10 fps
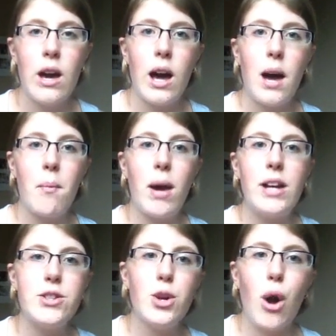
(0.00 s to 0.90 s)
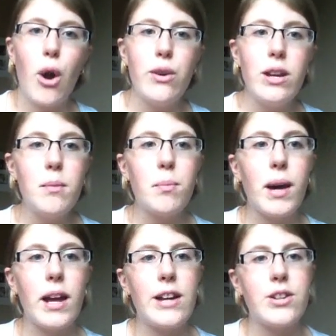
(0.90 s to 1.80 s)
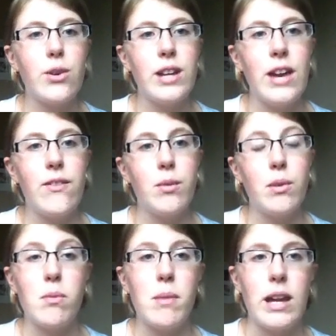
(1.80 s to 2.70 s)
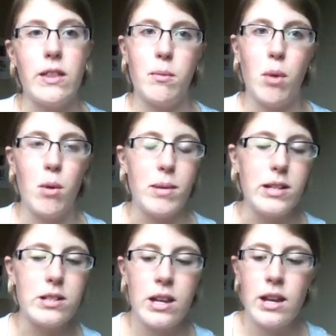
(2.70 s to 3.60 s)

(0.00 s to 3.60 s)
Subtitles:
I do own it, but I don't have it with me at the moment.